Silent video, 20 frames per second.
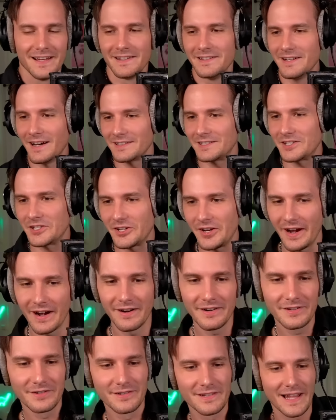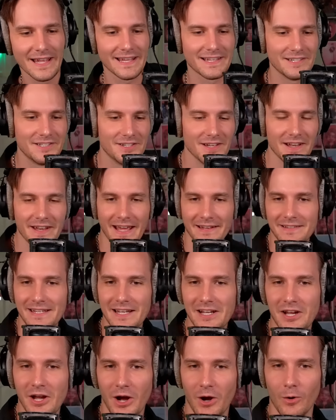not share your like
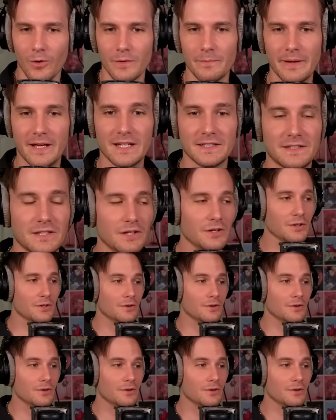genetic code because,